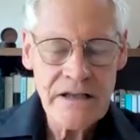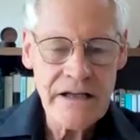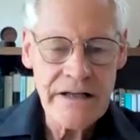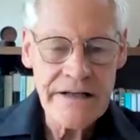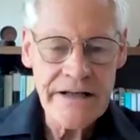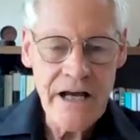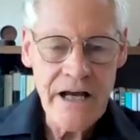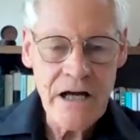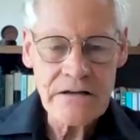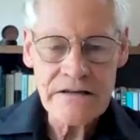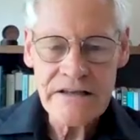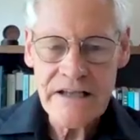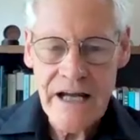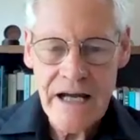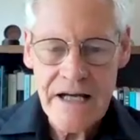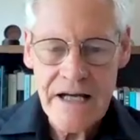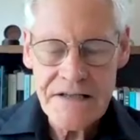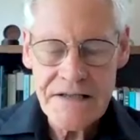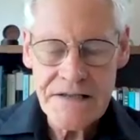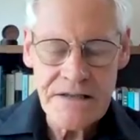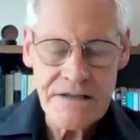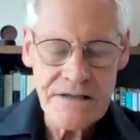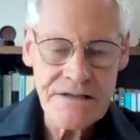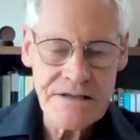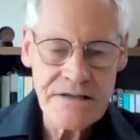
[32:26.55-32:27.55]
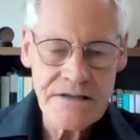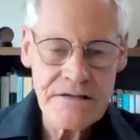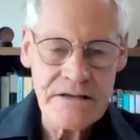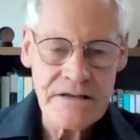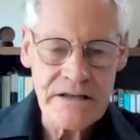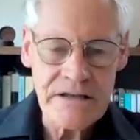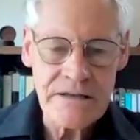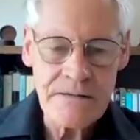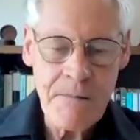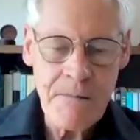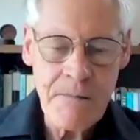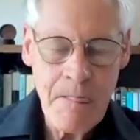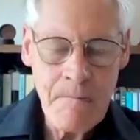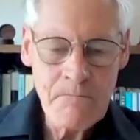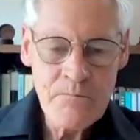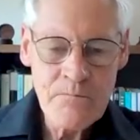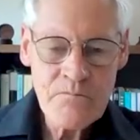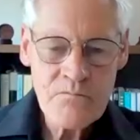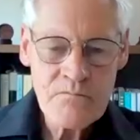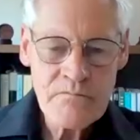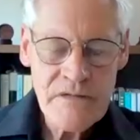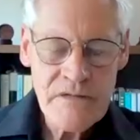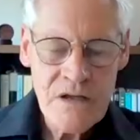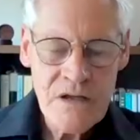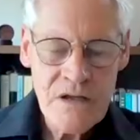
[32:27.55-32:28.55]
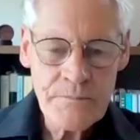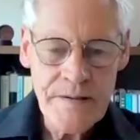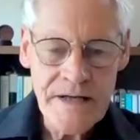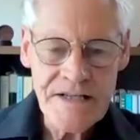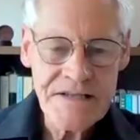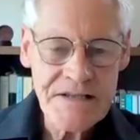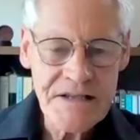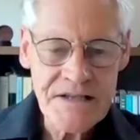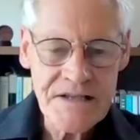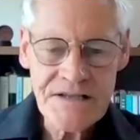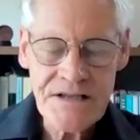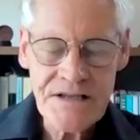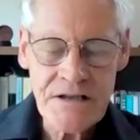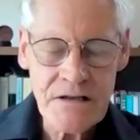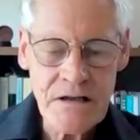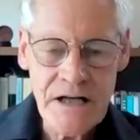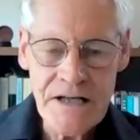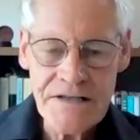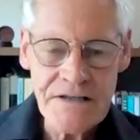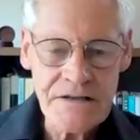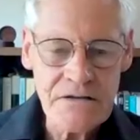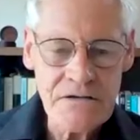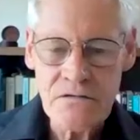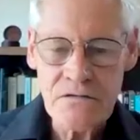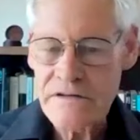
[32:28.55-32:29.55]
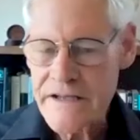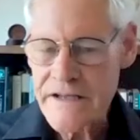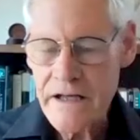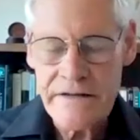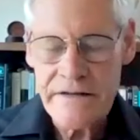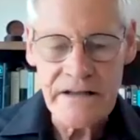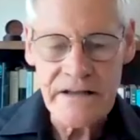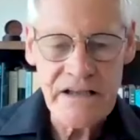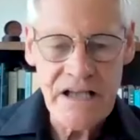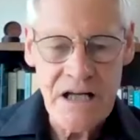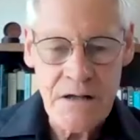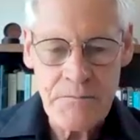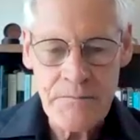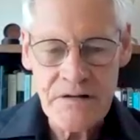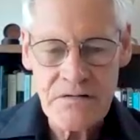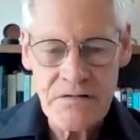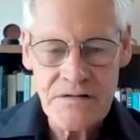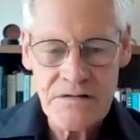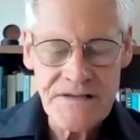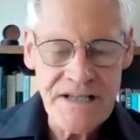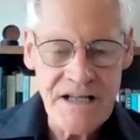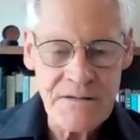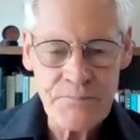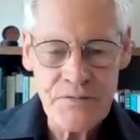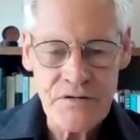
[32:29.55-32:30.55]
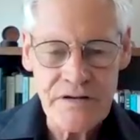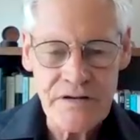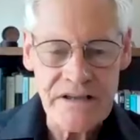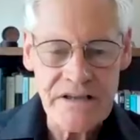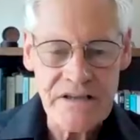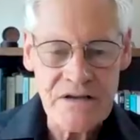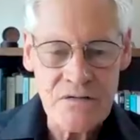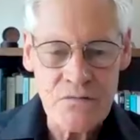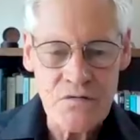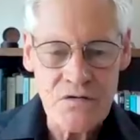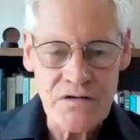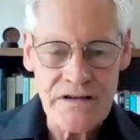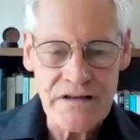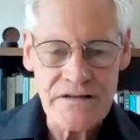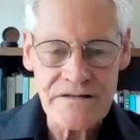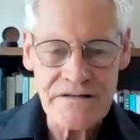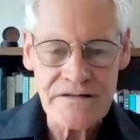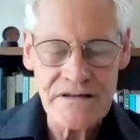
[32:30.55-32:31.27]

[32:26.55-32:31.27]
outgasses the pesticides and all the other chemicals they put into water,